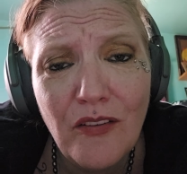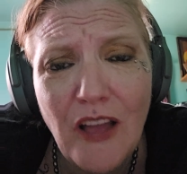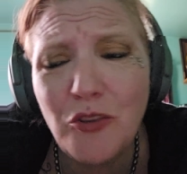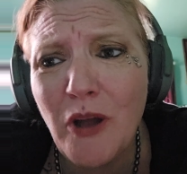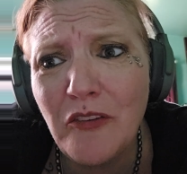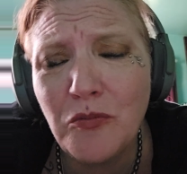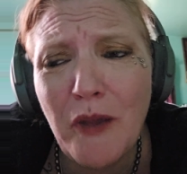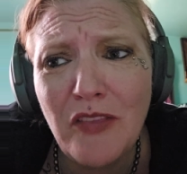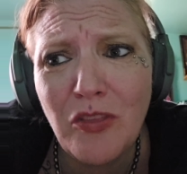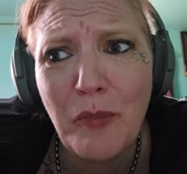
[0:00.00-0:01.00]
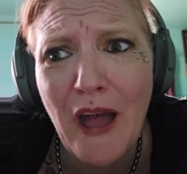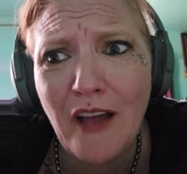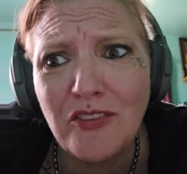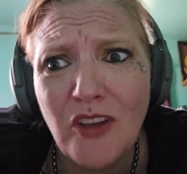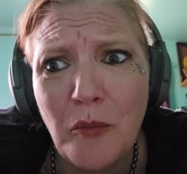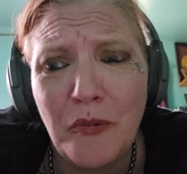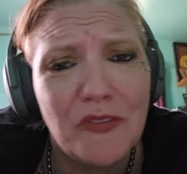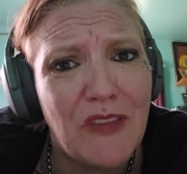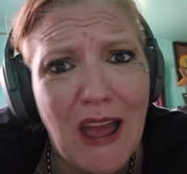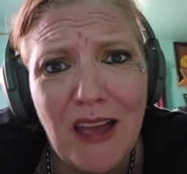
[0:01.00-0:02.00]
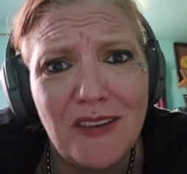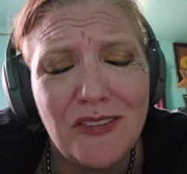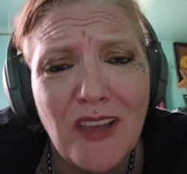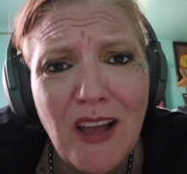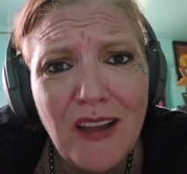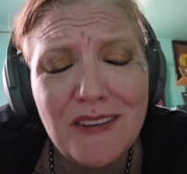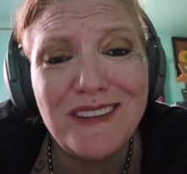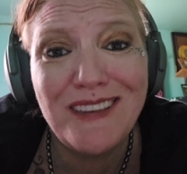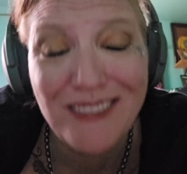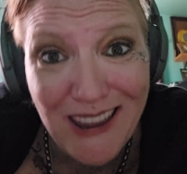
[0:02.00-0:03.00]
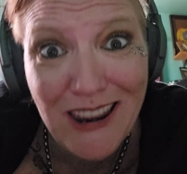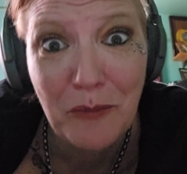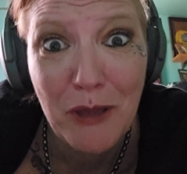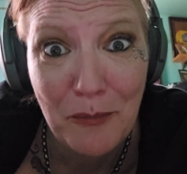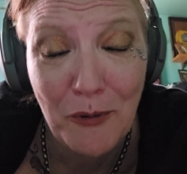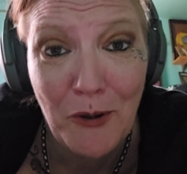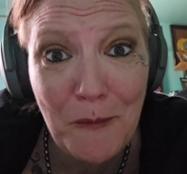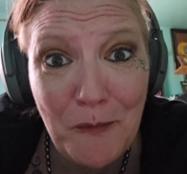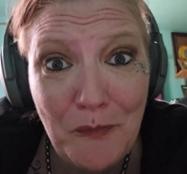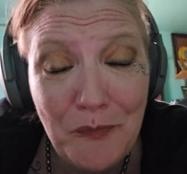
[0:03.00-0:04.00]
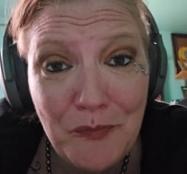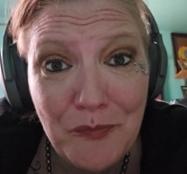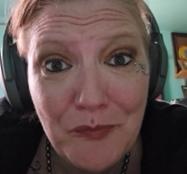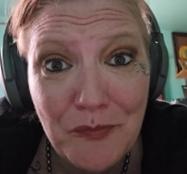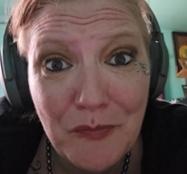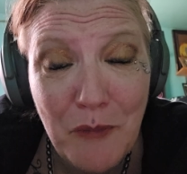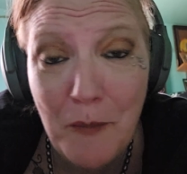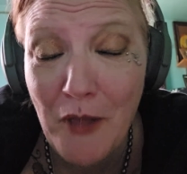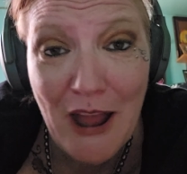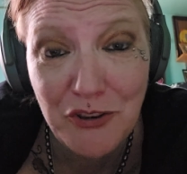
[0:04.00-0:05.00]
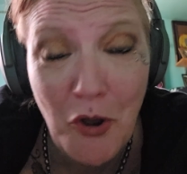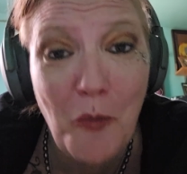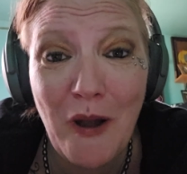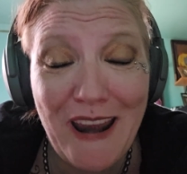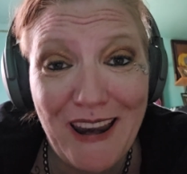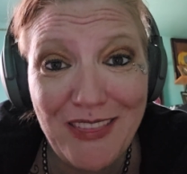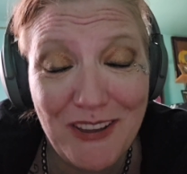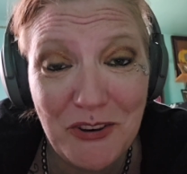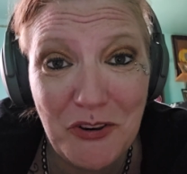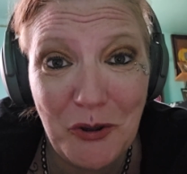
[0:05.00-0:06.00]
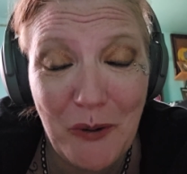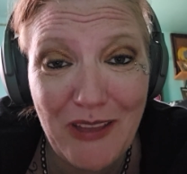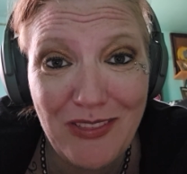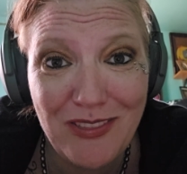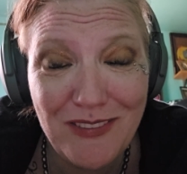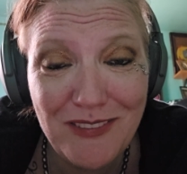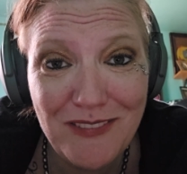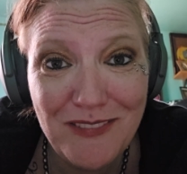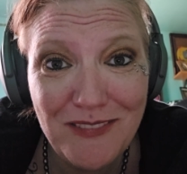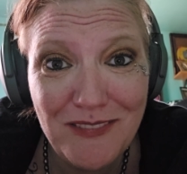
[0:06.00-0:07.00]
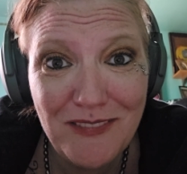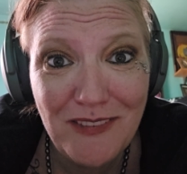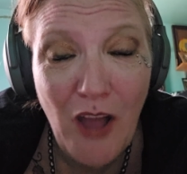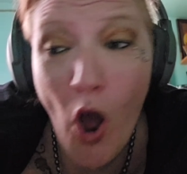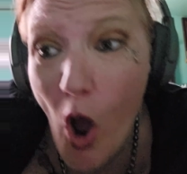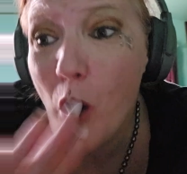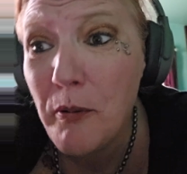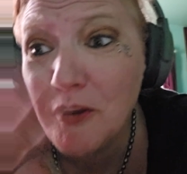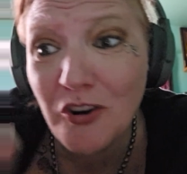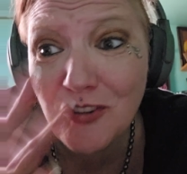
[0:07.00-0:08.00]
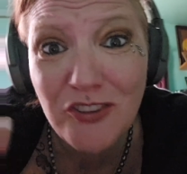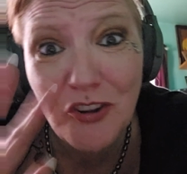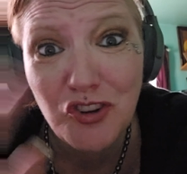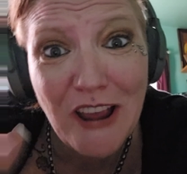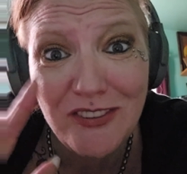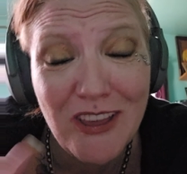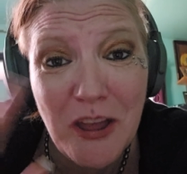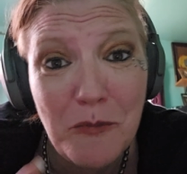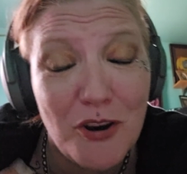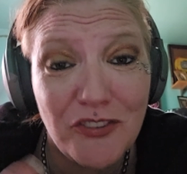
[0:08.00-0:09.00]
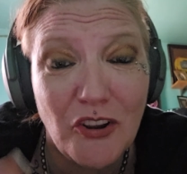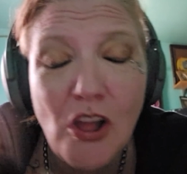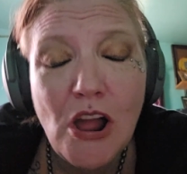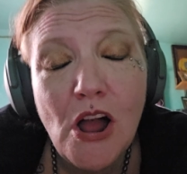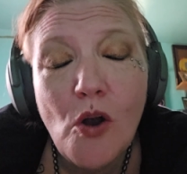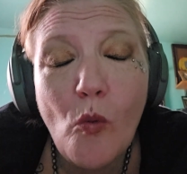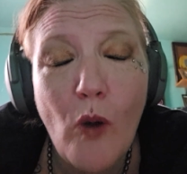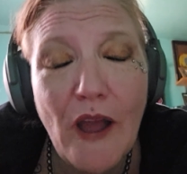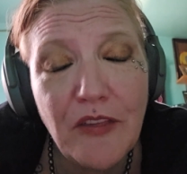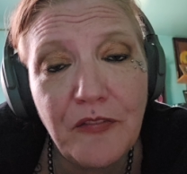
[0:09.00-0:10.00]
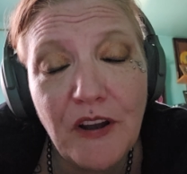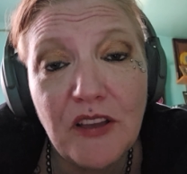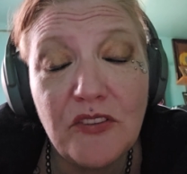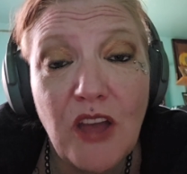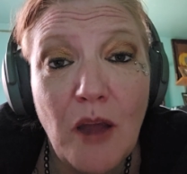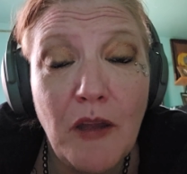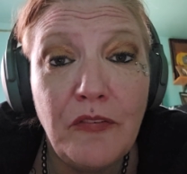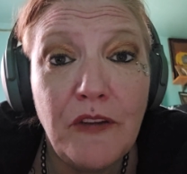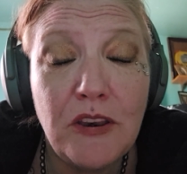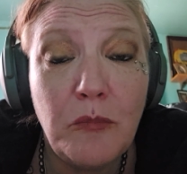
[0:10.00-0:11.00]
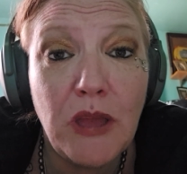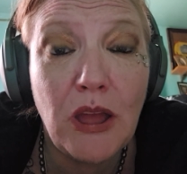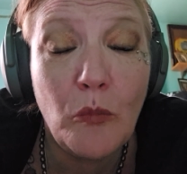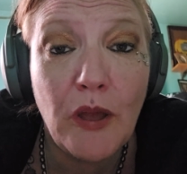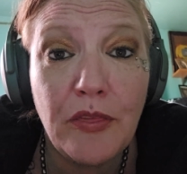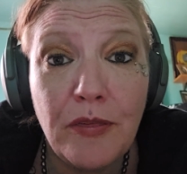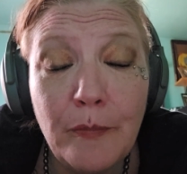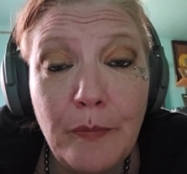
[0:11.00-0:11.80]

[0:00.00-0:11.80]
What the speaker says: That's why I've spent the past couple days deleting people. People I don't want anything to do with. Oh, but you're still chasing him. You're still... Why the fuck is he on my feed to begin with?